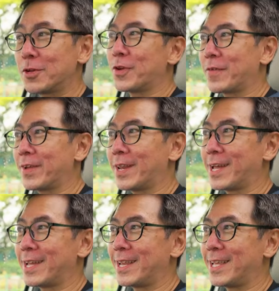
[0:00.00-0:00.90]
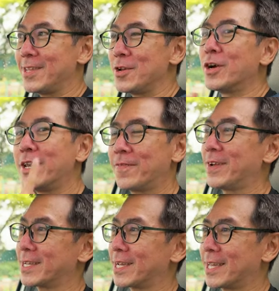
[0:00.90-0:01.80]
to a traffic light, you're gonna
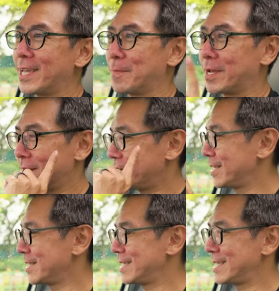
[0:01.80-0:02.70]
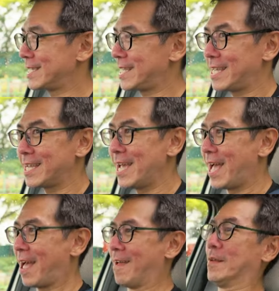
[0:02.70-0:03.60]
feel like a king because this thing,
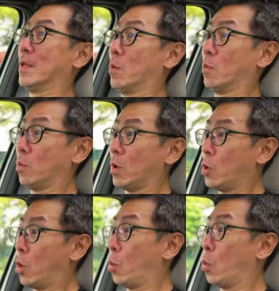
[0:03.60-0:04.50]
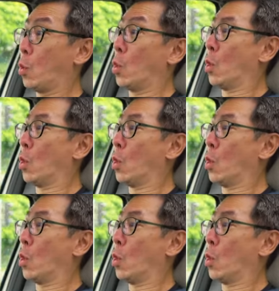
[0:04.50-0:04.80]
whoa,